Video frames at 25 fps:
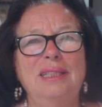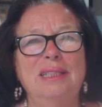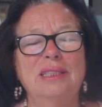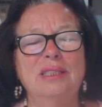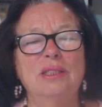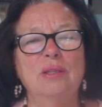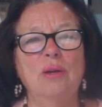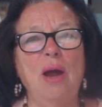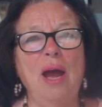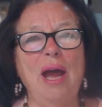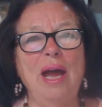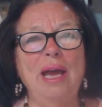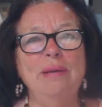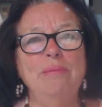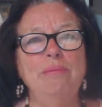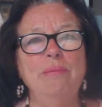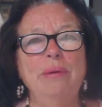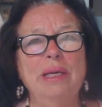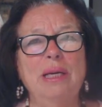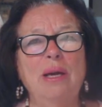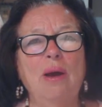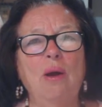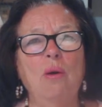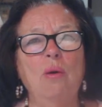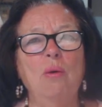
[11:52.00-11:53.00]
So I'm
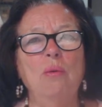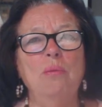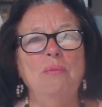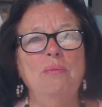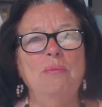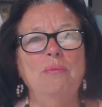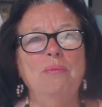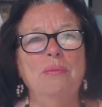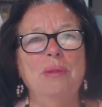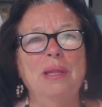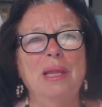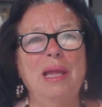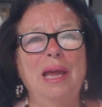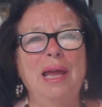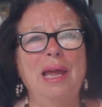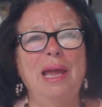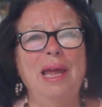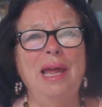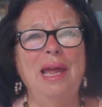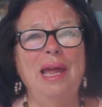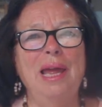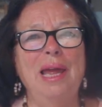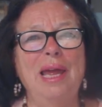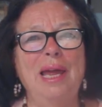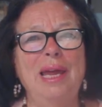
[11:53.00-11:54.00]
back home
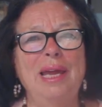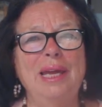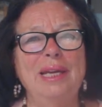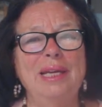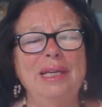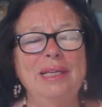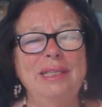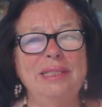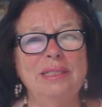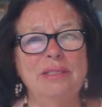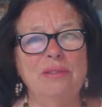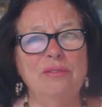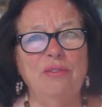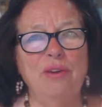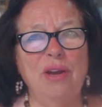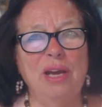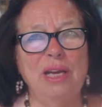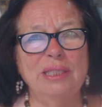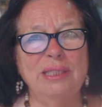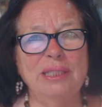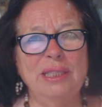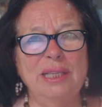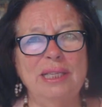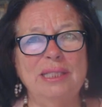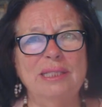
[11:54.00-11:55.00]
in the
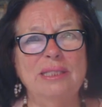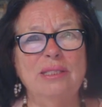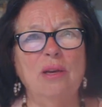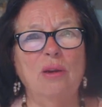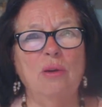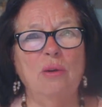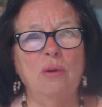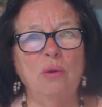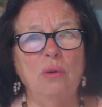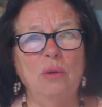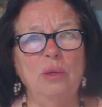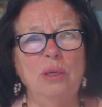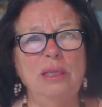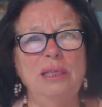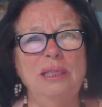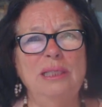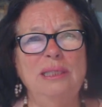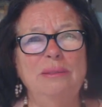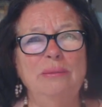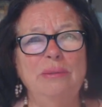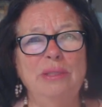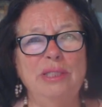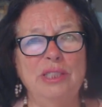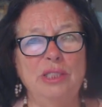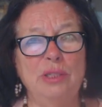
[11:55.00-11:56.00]
Father as a whole
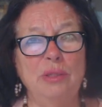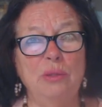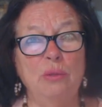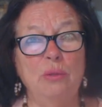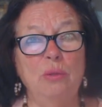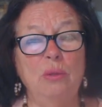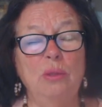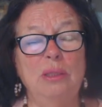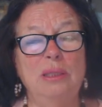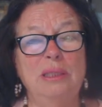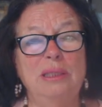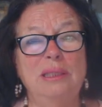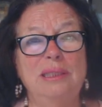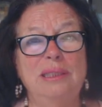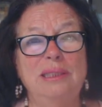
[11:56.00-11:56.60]
with you.